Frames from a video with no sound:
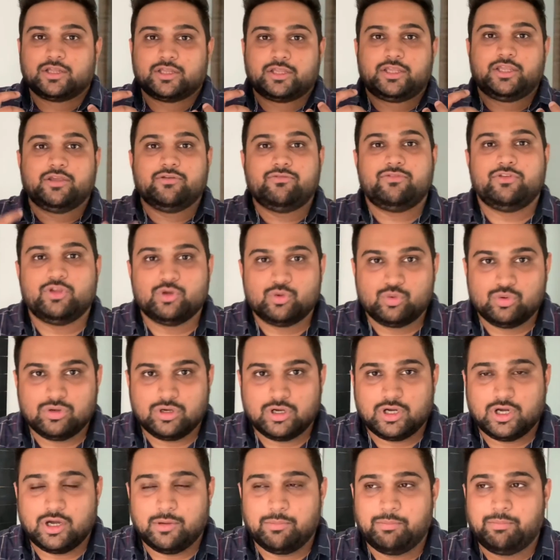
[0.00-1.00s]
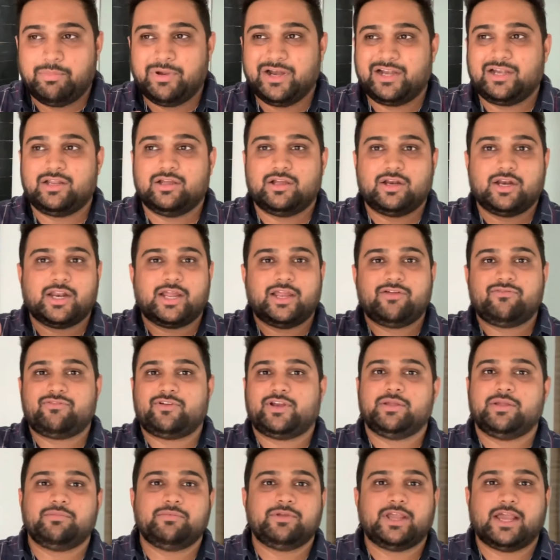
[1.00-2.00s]
give you a better
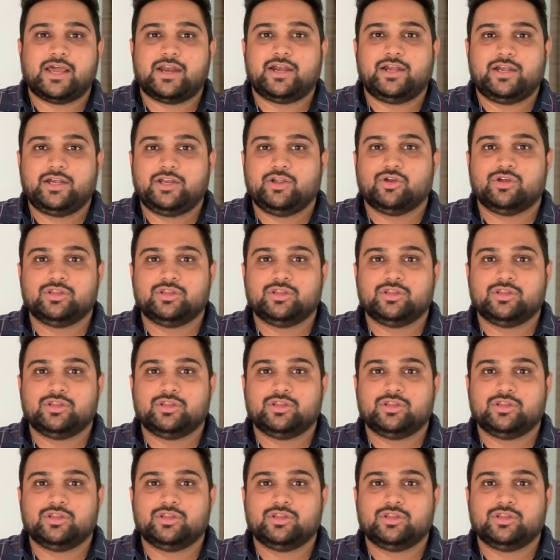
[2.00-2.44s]
lifetime guarantee